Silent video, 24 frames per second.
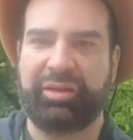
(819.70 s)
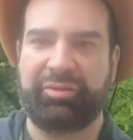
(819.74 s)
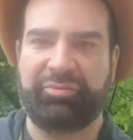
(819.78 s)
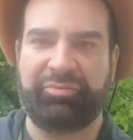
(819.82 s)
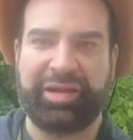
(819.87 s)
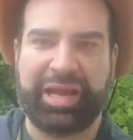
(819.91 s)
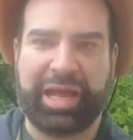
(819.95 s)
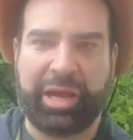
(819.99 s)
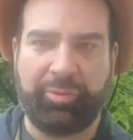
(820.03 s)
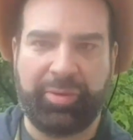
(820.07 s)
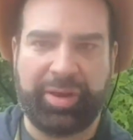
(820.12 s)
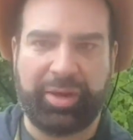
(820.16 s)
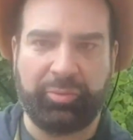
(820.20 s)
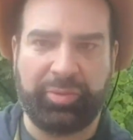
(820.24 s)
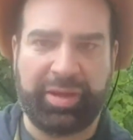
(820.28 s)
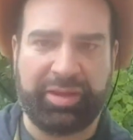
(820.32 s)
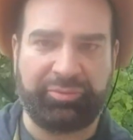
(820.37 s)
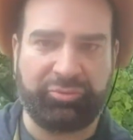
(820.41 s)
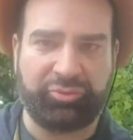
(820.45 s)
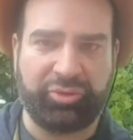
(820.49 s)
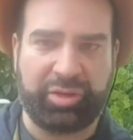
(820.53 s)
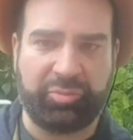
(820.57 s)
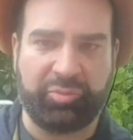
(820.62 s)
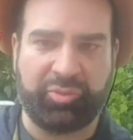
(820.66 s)
flower. We
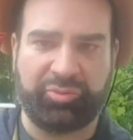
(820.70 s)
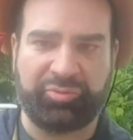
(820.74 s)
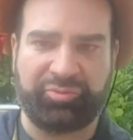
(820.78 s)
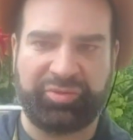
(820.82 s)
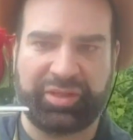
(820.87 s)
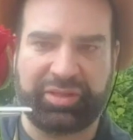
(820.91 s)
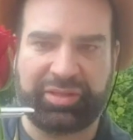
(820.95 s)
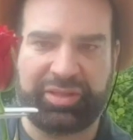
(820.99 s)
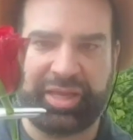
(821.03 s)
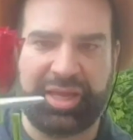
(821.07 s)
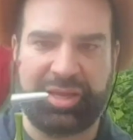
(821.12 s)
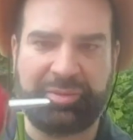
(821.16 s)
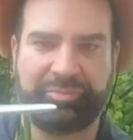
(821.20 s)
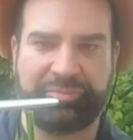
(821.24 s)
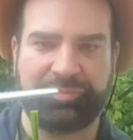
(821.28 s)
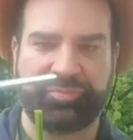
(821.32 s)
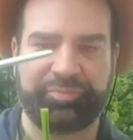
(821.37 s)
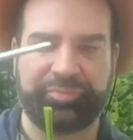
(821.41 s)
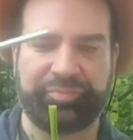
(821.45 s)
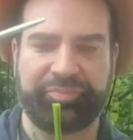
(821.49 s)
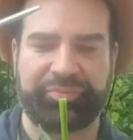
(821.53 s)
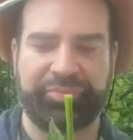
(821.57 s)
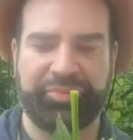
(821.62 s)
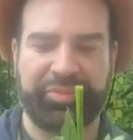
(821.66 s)
have to remove it, yeah.
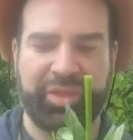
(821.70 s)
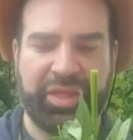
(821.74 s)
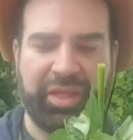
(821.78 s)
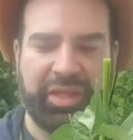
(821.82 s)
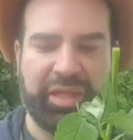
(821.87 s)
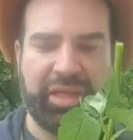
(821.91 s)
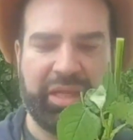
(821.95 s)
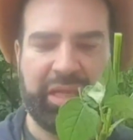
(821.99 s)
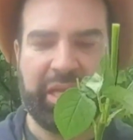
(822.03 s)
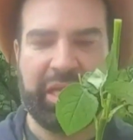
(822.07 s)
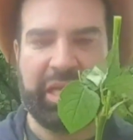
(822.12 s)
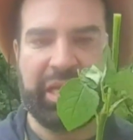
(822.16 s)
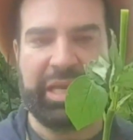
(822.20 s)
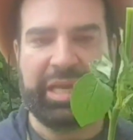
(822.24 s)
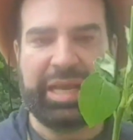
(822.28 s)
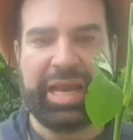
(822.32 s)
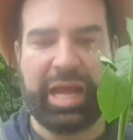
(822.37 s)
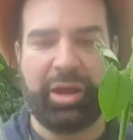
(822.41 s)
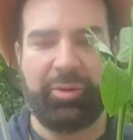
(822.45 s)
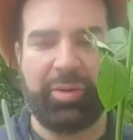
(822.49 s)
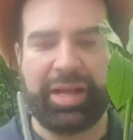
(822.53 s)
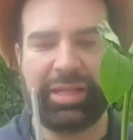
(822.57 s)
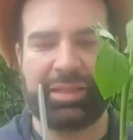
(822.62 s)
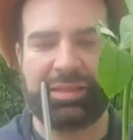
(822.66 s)

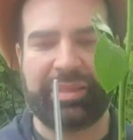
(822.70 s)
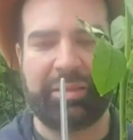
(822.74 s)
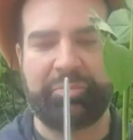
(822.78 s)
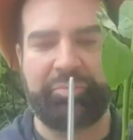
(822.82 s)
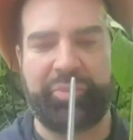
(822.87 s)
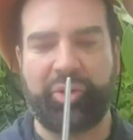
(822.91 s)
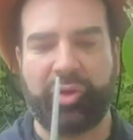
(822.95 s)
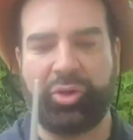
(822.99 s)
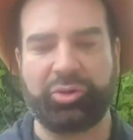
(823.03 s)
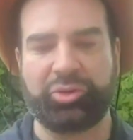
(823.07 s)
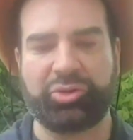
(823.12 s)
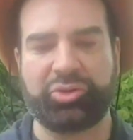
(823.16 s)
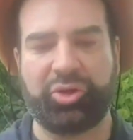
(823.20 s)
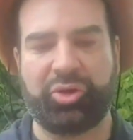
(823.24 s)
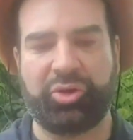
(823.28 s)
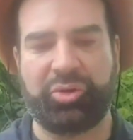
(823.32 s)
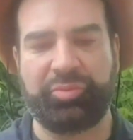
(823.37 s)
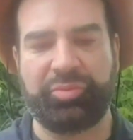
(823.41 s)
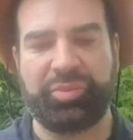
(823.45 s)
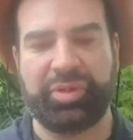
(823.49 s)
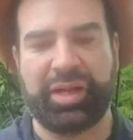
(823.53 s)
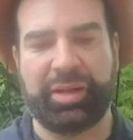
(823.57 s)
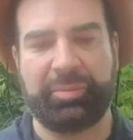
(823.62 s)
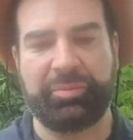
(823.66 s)
Now at the bottom,
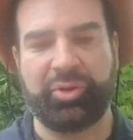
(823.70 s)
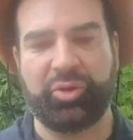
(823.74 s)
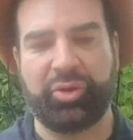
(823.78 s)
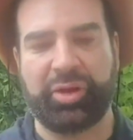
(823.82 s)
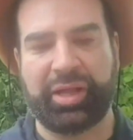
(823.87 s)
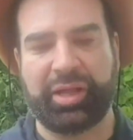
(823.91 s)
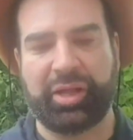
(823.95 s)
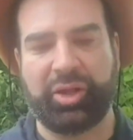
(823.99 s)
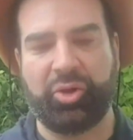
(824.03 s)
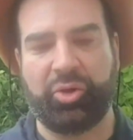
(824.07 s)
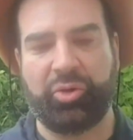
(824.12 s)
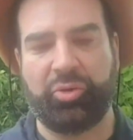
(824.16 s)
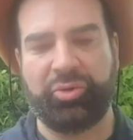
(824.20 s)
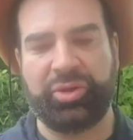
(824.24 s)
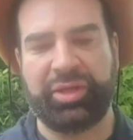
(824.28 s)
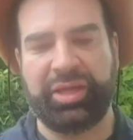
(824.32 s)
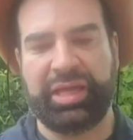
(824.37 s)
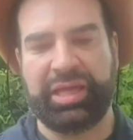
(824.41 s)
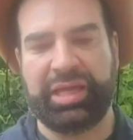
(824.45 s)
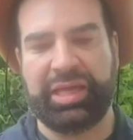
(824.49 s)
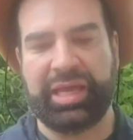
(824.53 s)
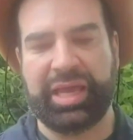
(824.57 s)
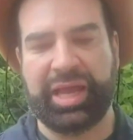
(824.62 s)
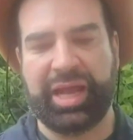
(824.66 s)
I'm gonna go
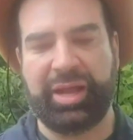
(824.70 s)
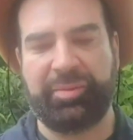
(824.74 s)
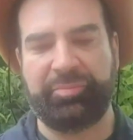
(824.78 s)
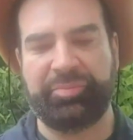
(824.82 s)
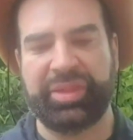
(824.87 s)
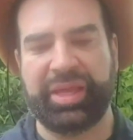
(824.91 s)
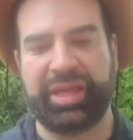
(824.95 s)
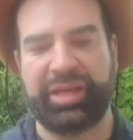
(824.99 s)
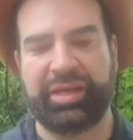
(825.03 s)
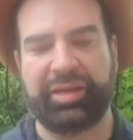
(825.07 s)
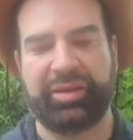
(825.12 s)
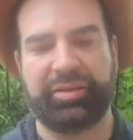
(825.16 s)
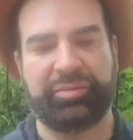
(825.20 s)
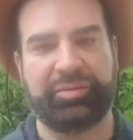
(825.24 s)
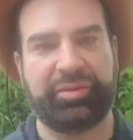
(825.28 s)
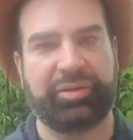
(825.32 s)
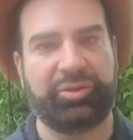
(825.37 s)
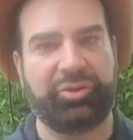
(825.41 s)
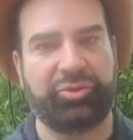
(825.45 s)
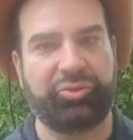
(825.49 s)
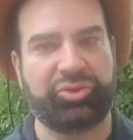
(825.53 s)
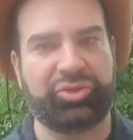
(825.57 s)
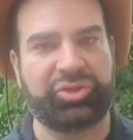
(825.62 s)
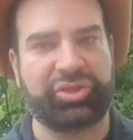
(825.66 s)
here, and
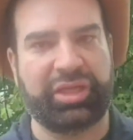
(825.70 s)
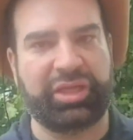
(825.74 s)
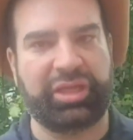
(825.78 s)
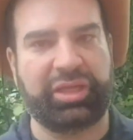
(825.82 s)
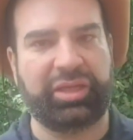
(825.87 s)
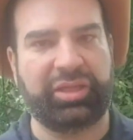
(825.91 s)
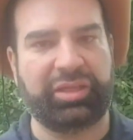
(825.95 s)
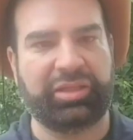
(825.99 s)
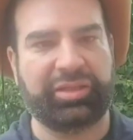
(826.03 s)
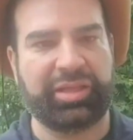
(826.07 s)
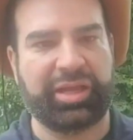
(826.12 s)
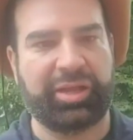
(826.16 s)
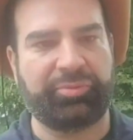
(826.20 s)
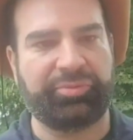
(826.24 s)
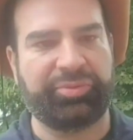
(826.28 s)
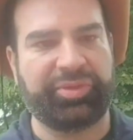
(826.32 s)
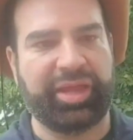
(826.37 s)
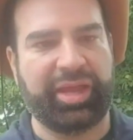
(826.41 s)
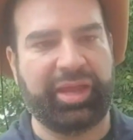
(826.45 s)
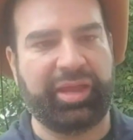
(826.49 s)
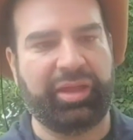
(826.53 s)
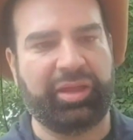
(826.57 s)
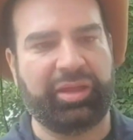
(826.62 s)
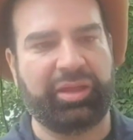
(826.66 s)
you see down
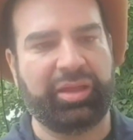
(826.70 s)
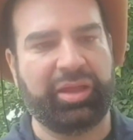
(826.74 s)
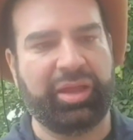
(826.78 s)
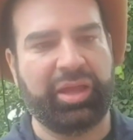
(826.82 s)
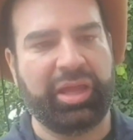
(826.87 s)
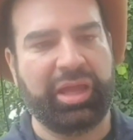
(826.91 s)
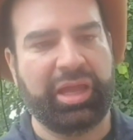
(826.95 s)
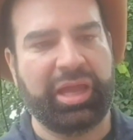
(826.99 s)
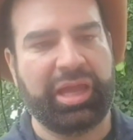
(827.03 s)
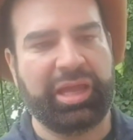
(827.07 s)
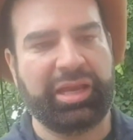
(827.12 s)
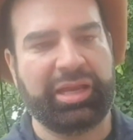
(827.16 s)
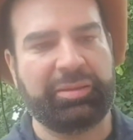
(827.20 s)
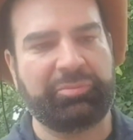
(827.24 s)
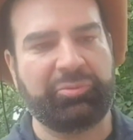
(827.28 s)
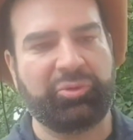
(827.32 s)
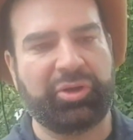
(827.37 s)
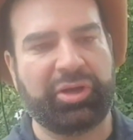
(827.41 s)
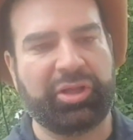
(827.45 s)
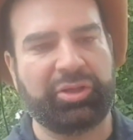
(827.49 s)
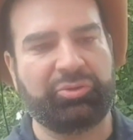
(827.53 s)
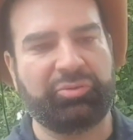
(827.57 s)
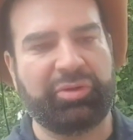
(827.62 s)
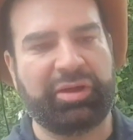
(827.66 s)
there, and I'm
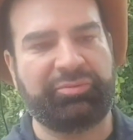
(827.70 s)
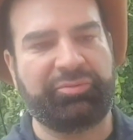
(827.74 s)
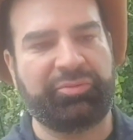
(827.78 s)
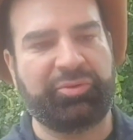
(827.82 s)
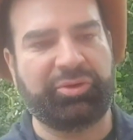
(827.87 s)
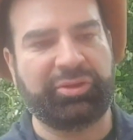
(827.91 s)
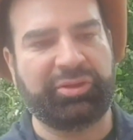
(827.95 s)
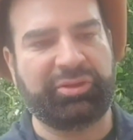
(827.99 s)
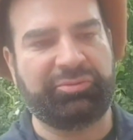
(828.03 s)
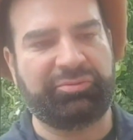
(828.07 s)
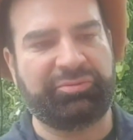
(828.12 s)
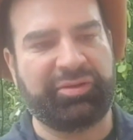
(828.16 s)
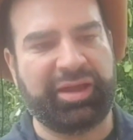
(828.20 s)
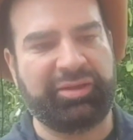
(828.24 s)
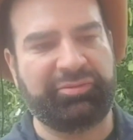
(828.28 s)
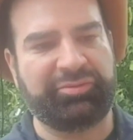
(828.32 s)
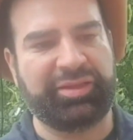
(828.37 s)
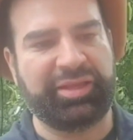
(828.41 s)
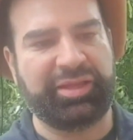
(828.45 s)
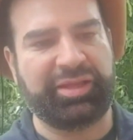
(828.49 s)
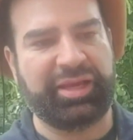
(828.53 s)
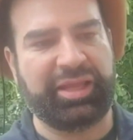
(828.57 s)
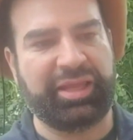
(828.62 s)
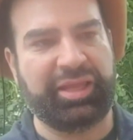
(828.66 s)
gonna do a
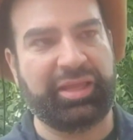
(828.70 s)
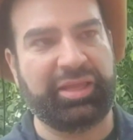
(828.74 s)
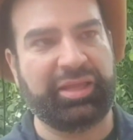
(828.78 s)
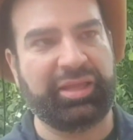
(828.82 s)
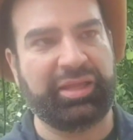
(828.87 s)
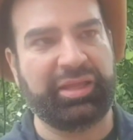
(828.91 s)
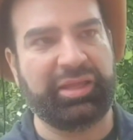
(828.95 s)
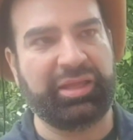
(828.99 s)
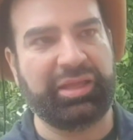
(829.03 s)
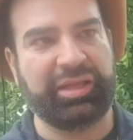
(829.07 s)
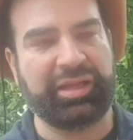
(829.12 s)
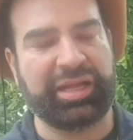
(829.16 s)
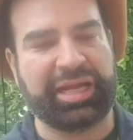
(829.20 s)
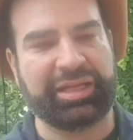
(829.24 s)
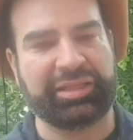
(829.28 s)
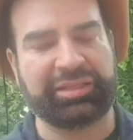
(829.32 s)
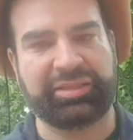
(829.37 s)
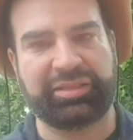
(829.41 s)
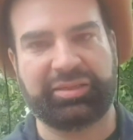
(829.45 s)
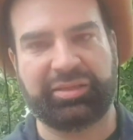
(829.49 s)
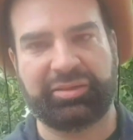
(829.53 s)
45-degree cut.